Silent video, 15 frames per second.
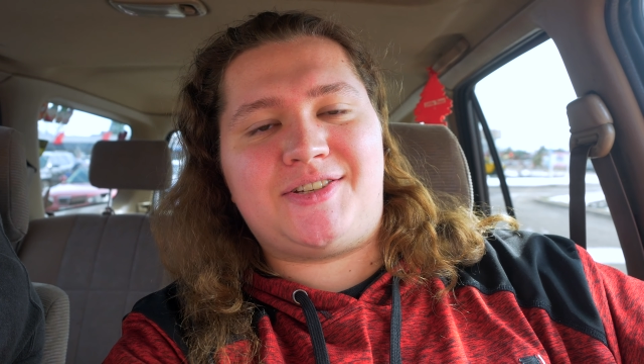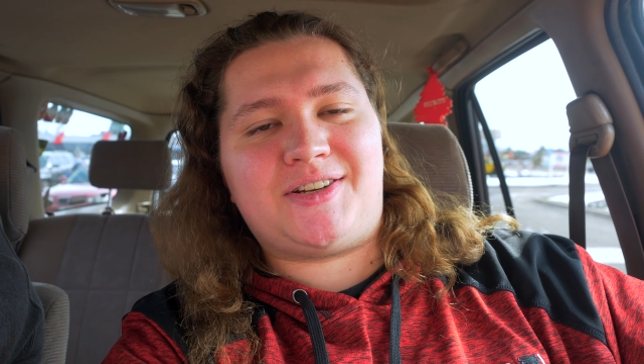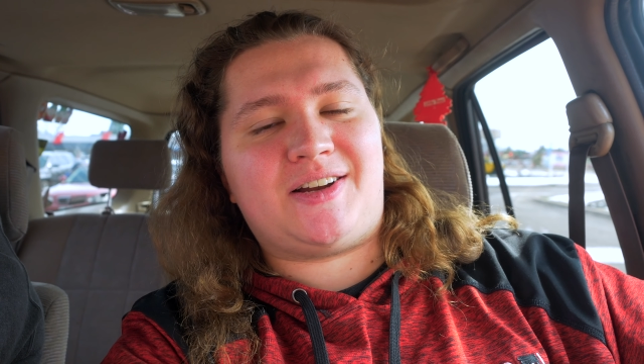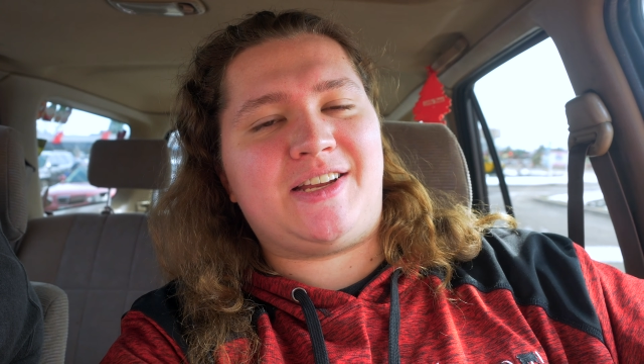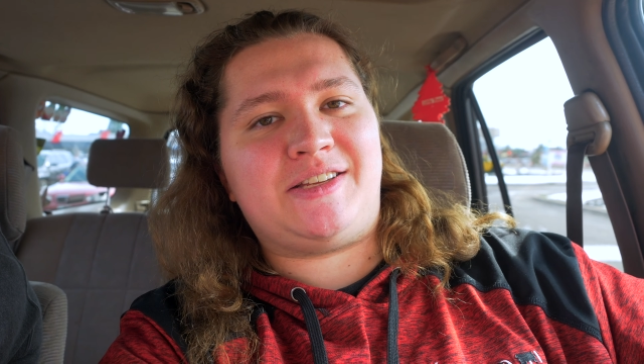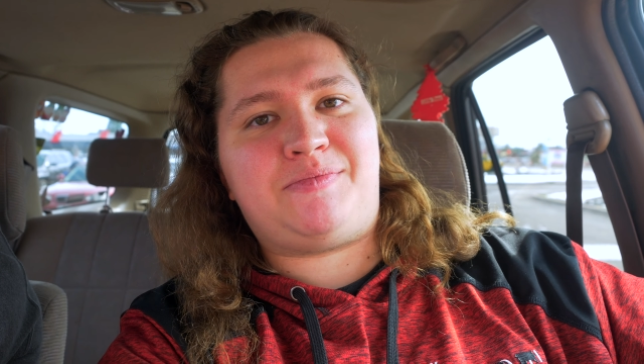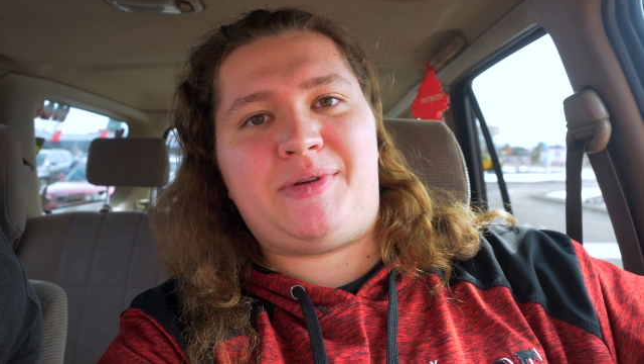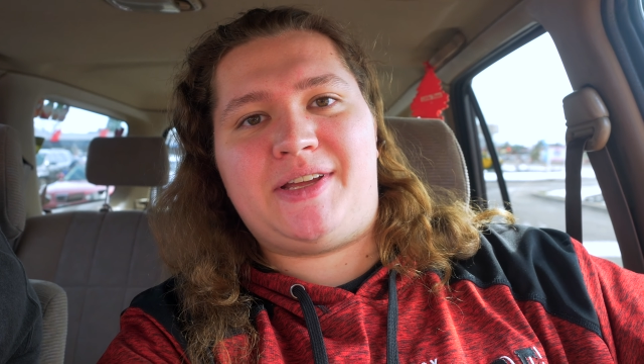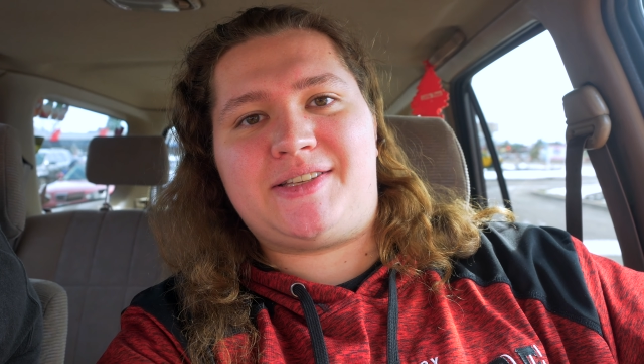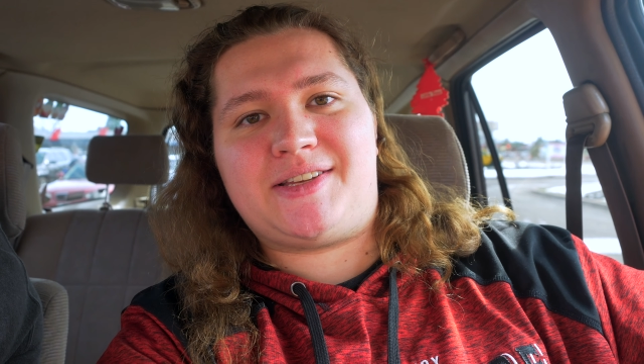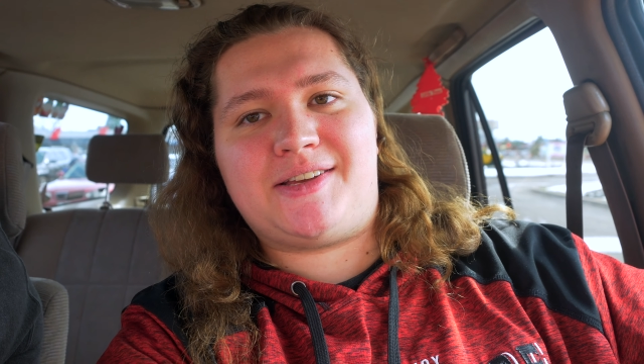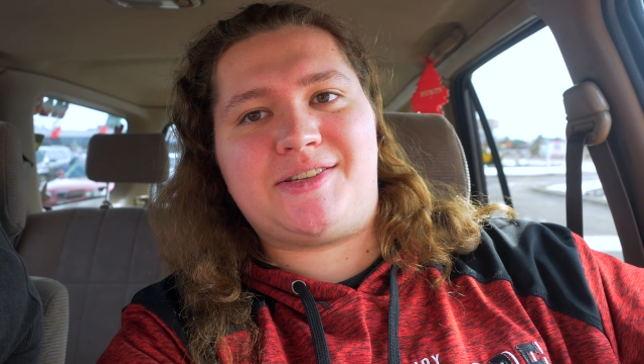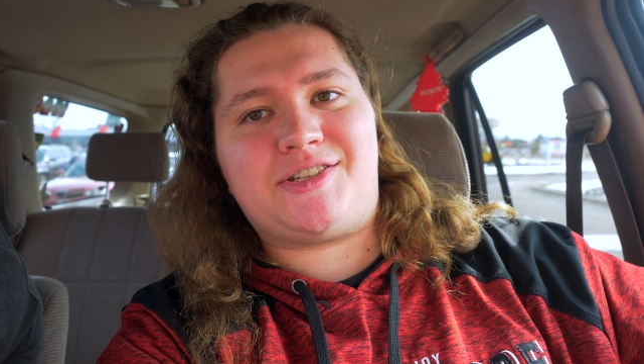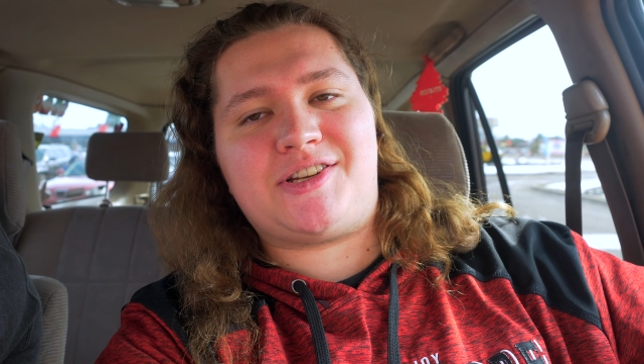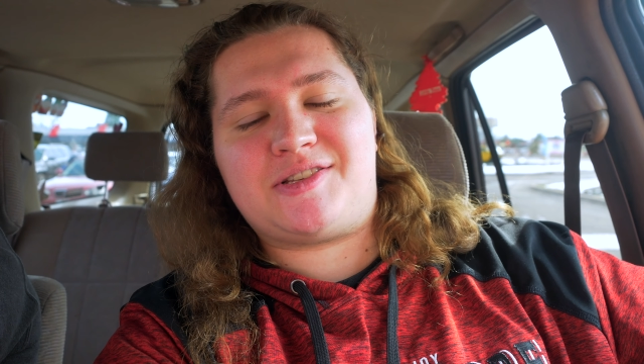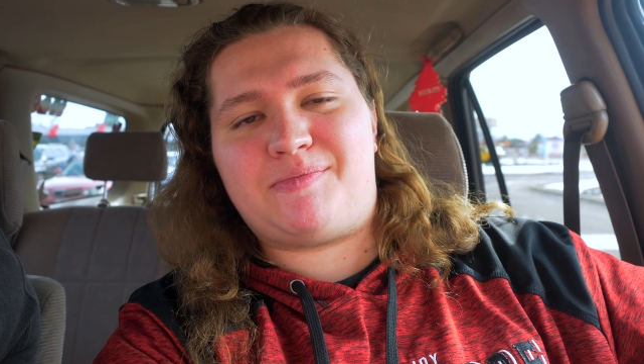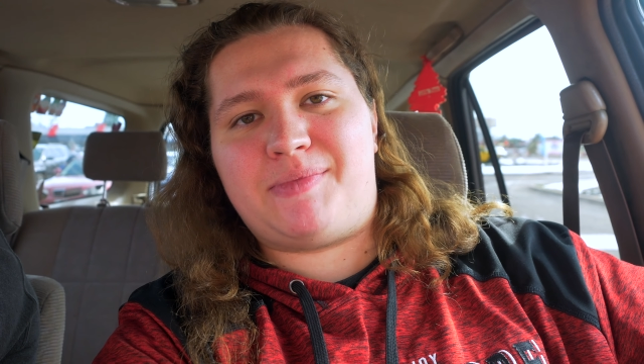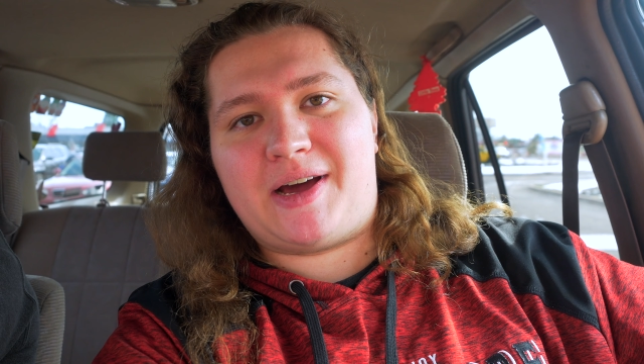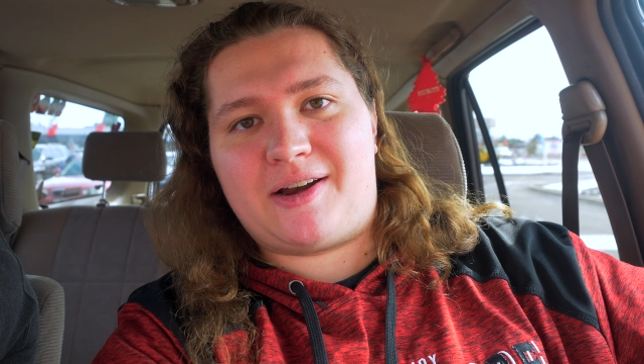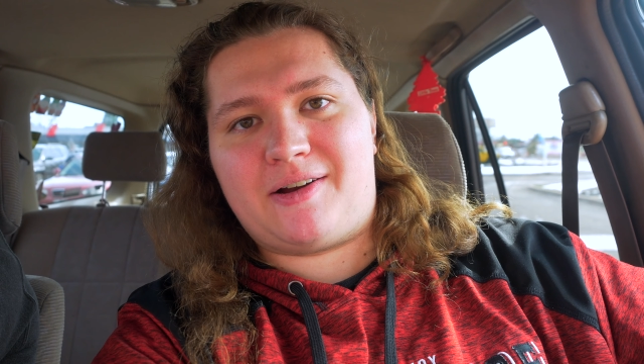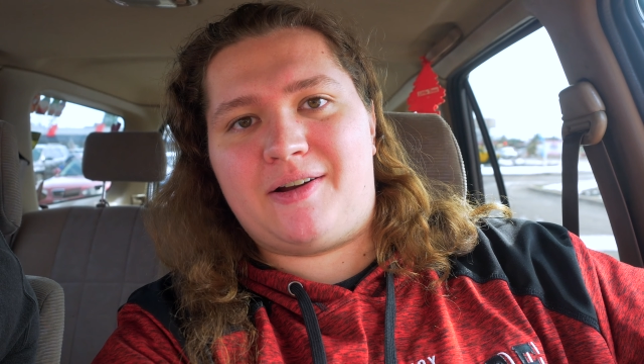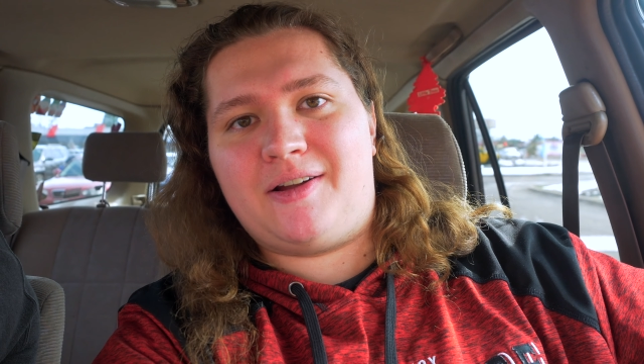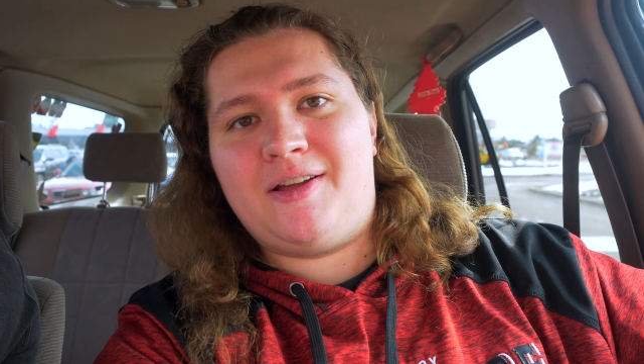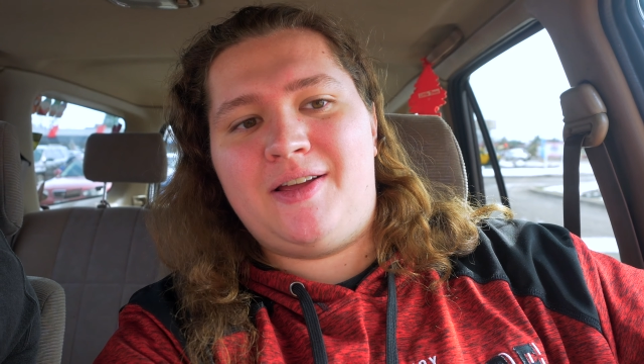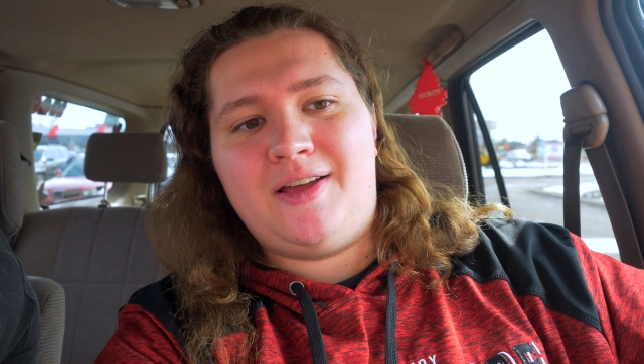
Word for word: Johnny's Pizza is just better.